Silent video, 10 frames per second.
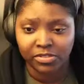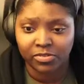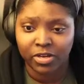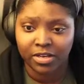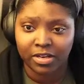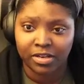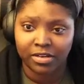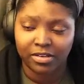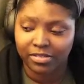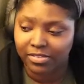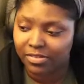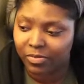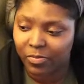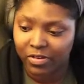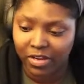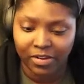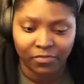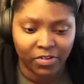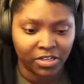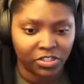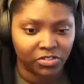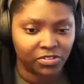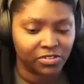whatnot so people can't find you.